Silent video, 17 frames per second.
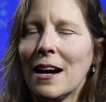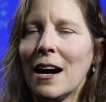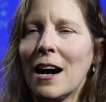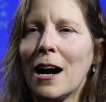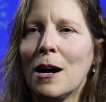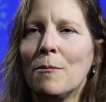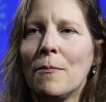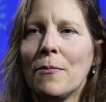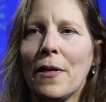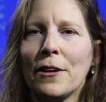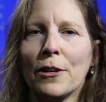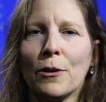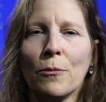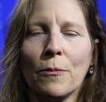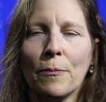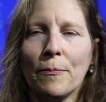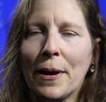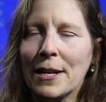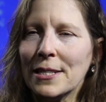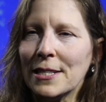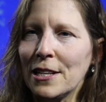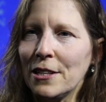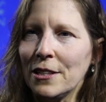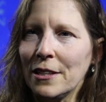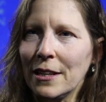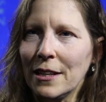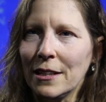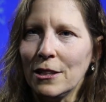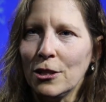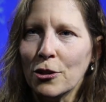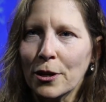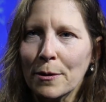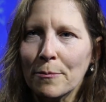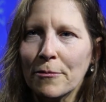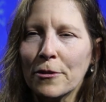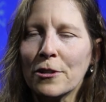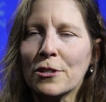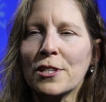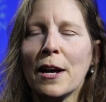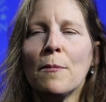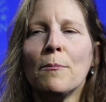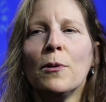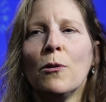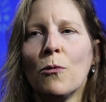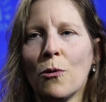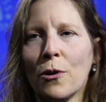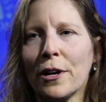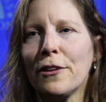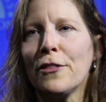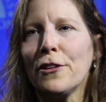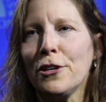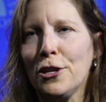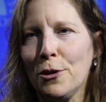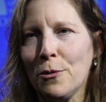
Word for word: um, that are based in, in Europe, for example, or in the